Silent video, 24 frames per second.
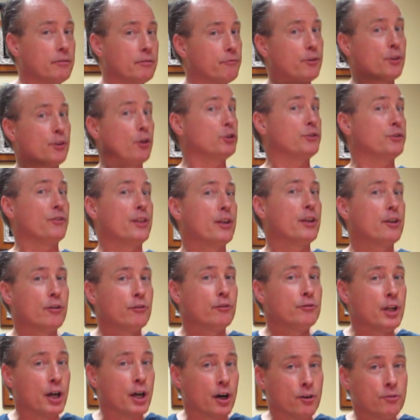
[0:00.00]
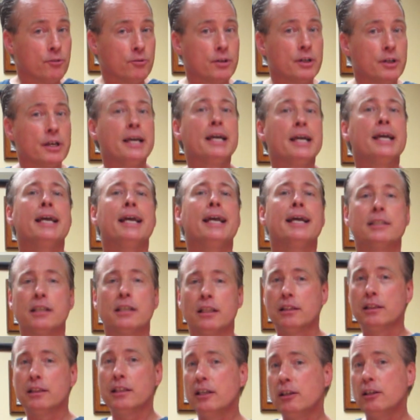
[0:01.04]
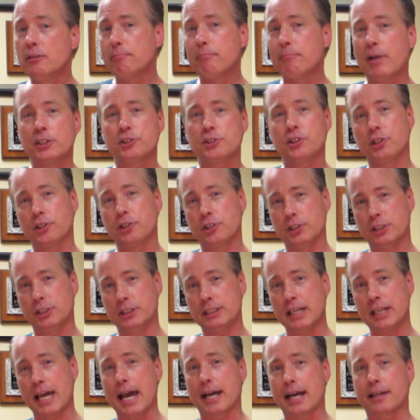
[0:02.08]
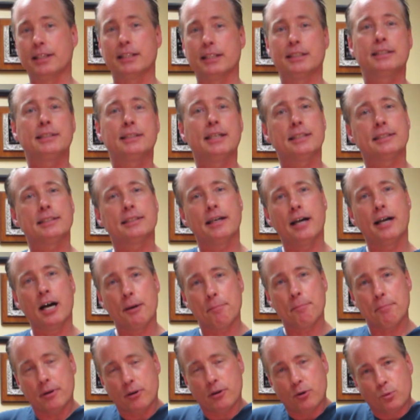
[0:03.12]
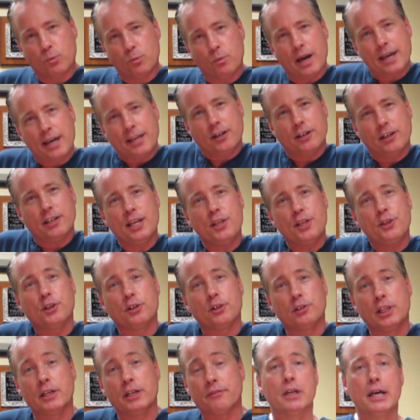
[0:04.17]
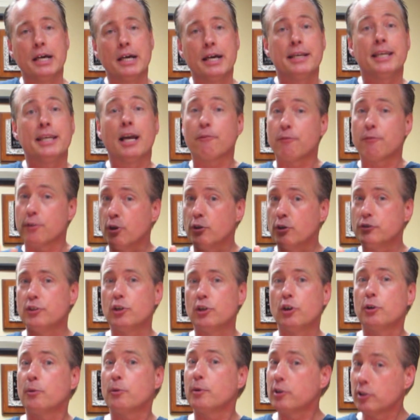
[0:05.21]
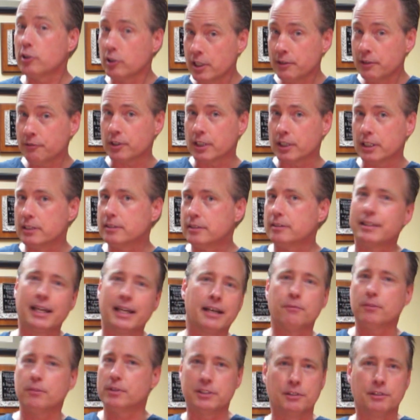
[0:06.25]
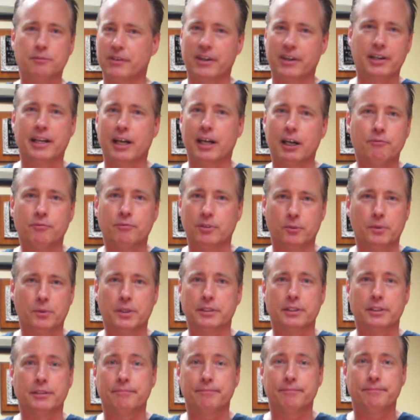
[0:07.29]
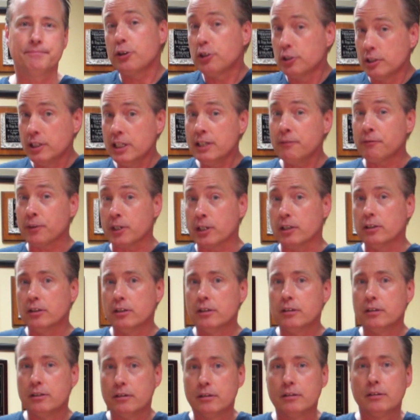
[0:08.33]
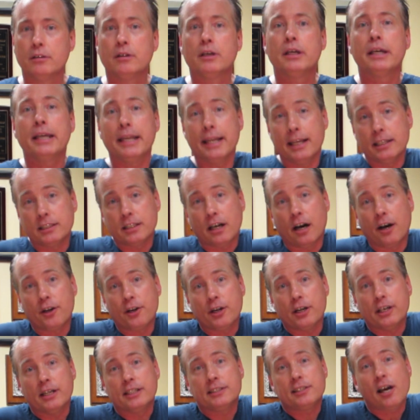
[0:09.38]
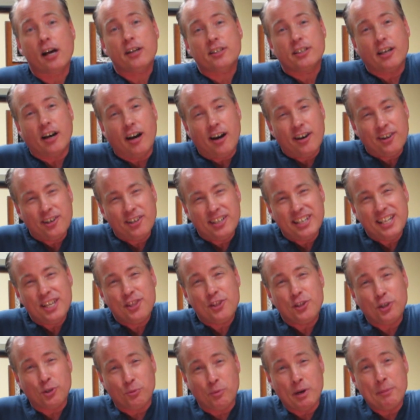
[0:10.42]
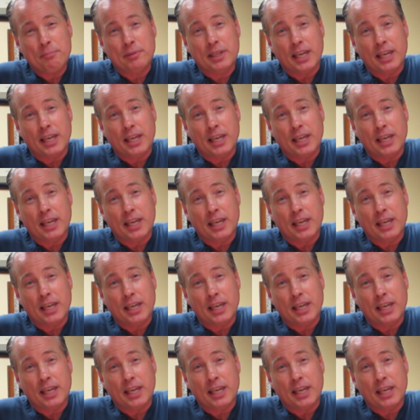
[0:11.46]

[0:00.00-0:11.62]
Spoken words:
for those of you that don't know, is a little muscular sac that sits up right underneath your liver. Now, for those of you who don't know where your liver is, that wasn't very helpful, was it? Your liver is tucked underneath your rib